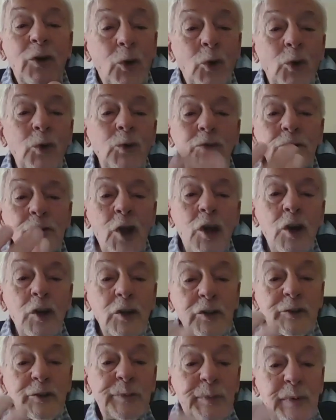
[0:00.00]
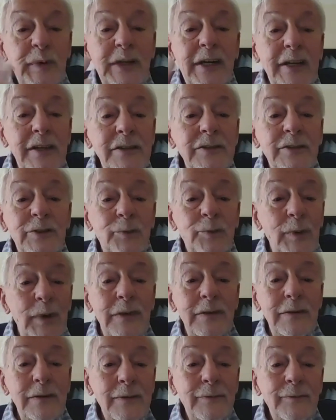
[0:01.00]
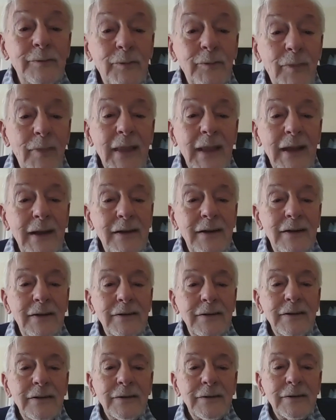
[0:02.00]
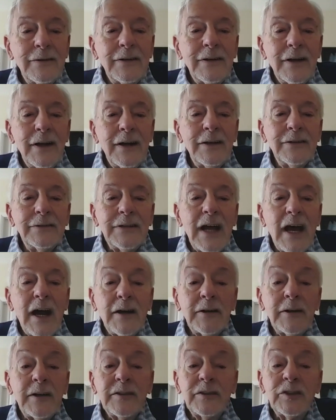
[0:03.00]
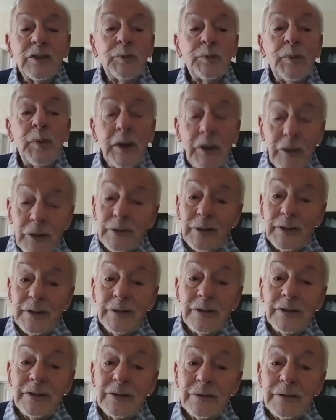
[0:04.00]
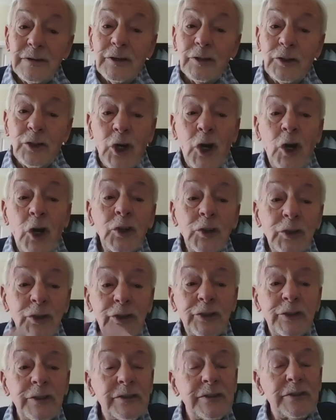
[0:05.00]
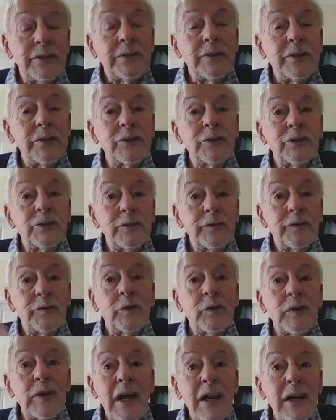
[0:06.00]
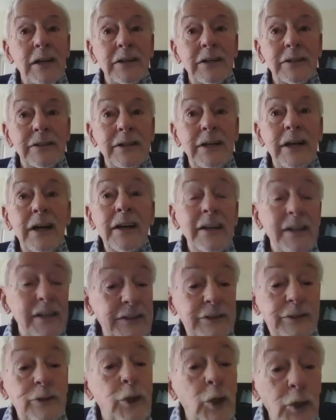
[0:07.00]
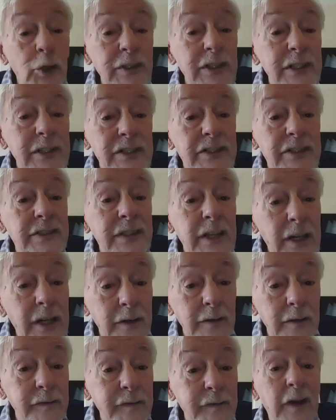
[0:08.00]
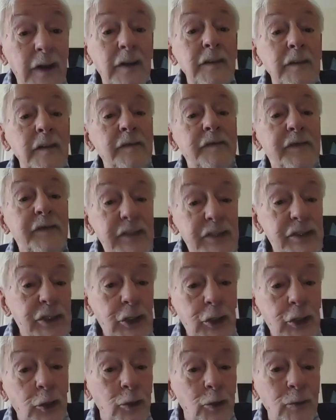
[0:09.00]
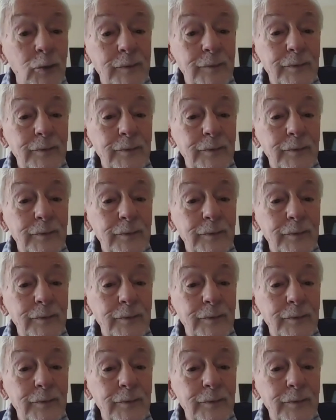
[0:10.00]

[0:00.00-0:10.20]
all knowledge begins with. And our experience, the consciousness of reality, is not itself physical.